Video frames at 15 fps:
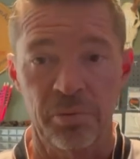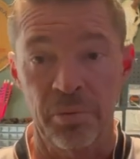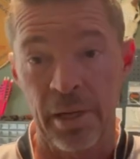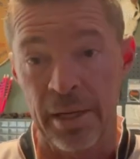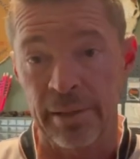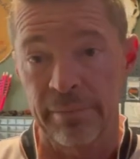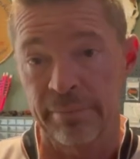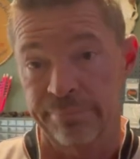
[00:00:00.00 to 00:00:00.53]

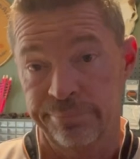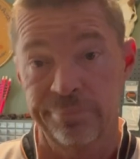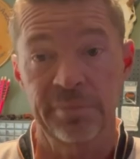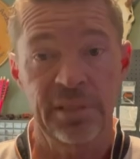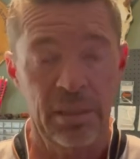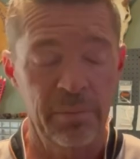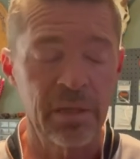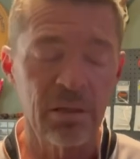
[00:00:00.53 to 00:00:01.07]
right?
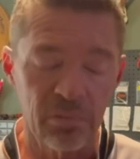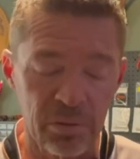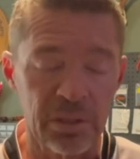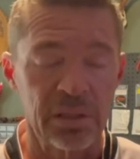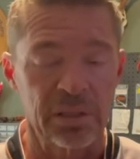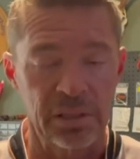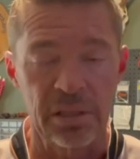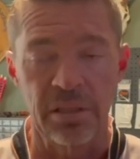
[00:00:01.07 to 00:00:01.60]
I mean, it
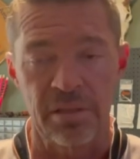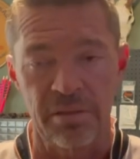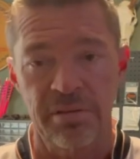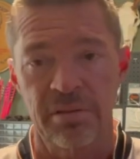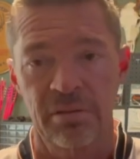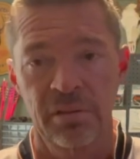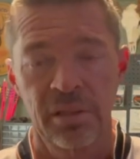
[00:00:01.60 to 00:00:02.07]
really is.